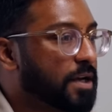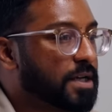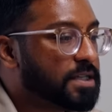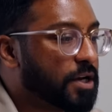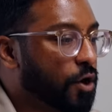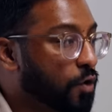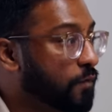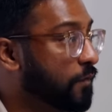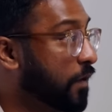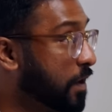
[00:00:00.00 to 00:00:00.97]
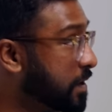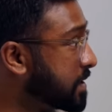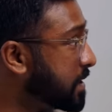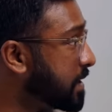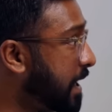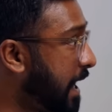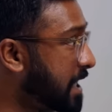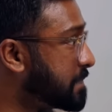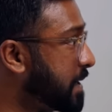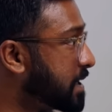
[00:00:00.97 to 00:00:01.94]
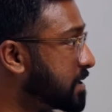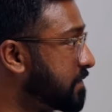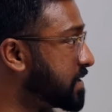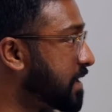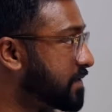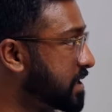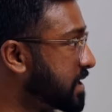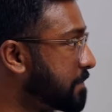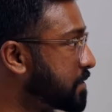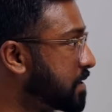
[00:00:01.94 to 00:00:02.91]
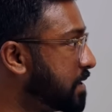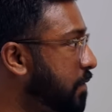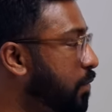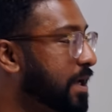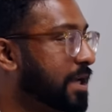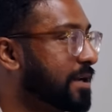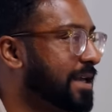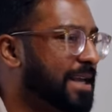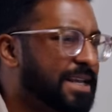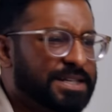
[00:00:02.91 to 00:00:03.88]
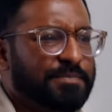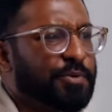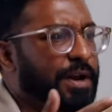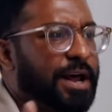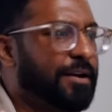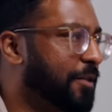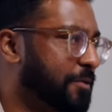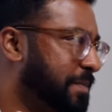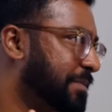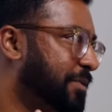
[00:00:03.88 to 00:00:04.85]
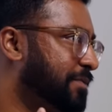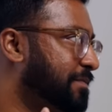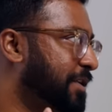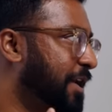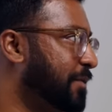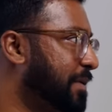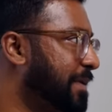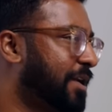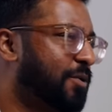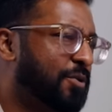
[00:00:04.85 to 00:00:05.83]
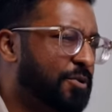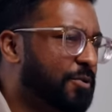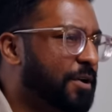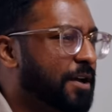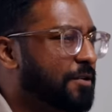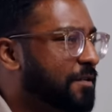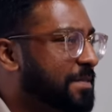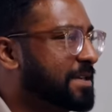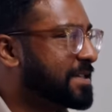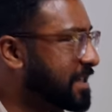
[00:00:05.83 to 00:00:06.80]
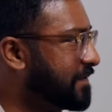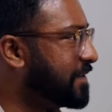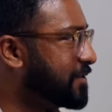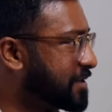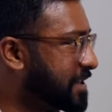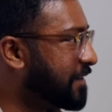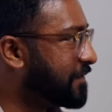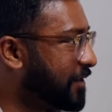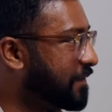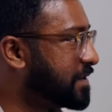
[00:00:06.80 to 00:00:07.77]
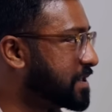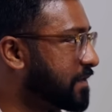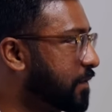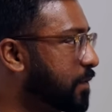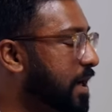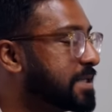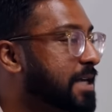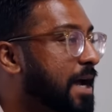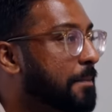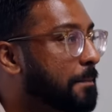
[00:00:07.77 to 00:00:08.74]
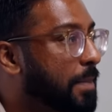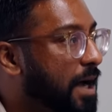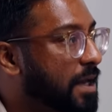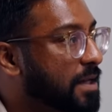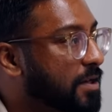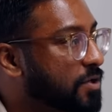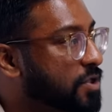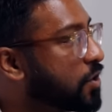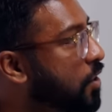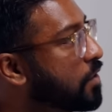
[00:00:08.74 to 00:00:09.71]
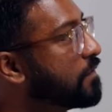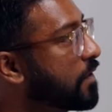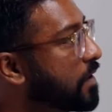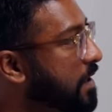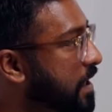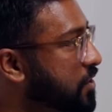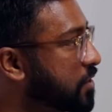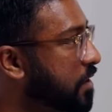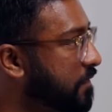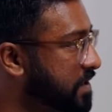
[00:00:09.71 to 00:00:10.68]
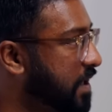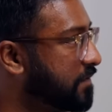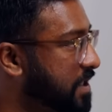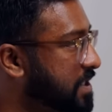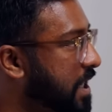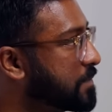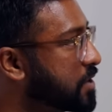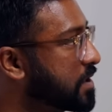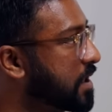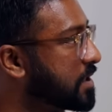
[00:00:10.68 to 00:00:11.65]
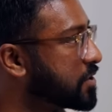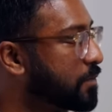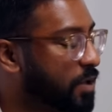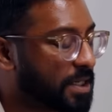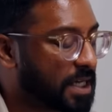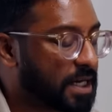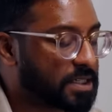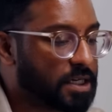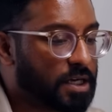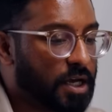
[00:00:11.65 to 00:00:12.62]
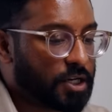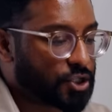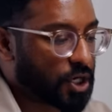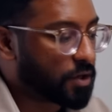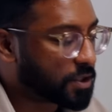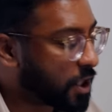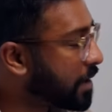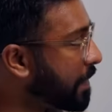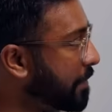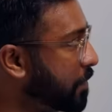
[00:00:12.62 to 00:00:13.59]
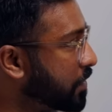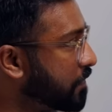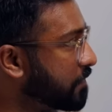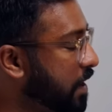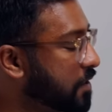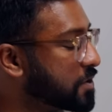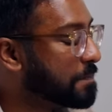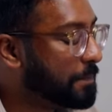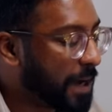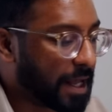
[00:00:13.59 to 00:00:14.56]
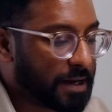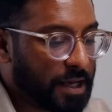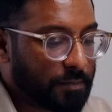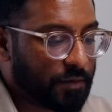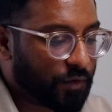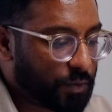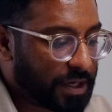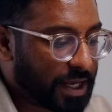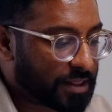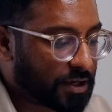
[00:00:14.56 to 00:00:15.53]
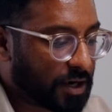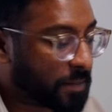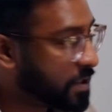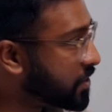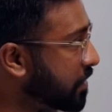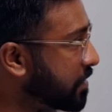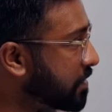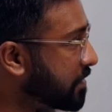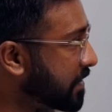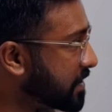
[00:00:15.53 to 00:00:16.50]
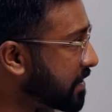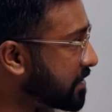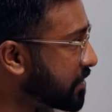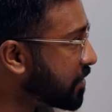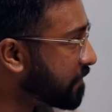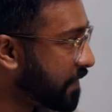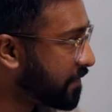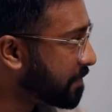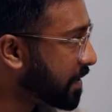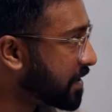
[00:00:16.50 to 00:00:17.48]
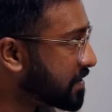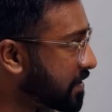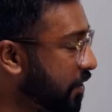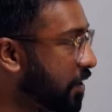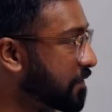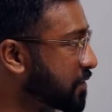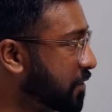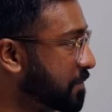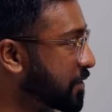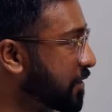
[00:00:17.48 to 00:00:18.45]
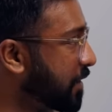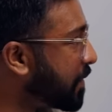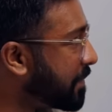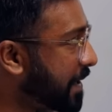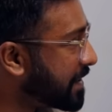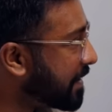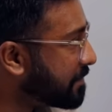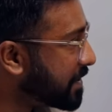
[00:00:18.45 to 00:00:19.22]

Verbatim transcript: is an overt aspect of self deception that we can easily point out in other people you know, mm-hmm. we would be like, mm-hmm. ooh, you have been deceiving yourself in all these different ways. But there's a covert nature of self deception. And so I'm really excited to share and talk about both of those. But before we get there, I'm going to turn, Lysa, to your favorite place in all of Scripture. And where might that